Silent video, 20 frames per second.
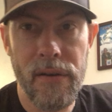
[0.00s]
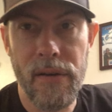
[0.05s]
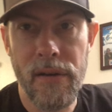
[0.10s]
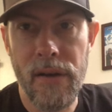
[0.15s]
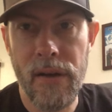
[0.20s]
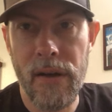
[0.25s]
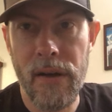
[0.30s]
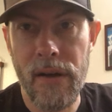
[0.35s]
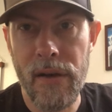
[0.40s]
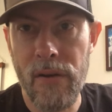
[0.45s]

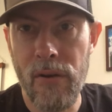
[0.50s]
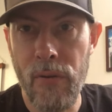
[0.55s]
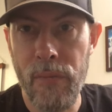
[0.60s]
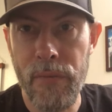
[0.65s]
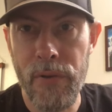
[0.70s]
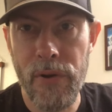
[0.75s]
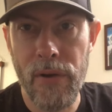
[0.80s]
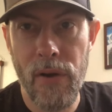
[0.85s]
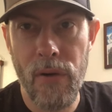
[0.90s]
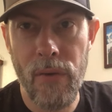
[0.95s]
Hope
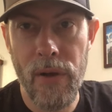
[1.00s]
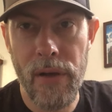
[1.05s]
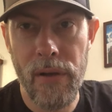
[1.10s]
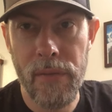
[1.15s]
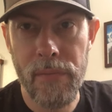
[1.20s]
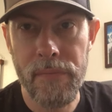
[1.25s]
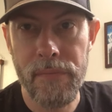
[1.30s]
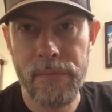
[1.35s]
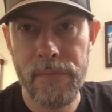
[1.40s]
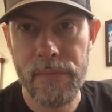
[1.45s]
you're all
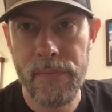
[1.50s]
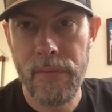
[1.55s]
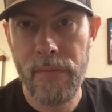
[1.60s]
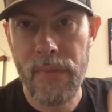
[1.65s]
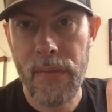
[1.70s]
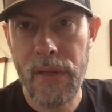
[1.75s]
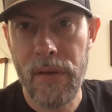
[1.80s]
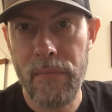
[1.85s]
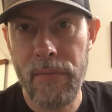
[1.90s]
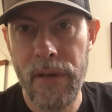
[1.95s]
well.
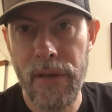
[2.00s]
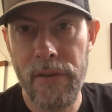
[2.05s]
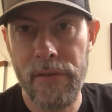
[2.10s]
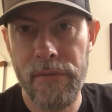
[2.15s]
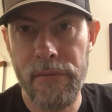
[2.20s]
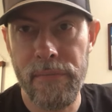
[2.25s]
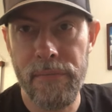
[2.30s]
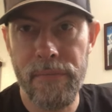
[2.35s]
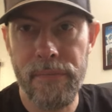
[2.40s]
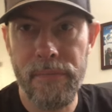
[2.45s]
Peace.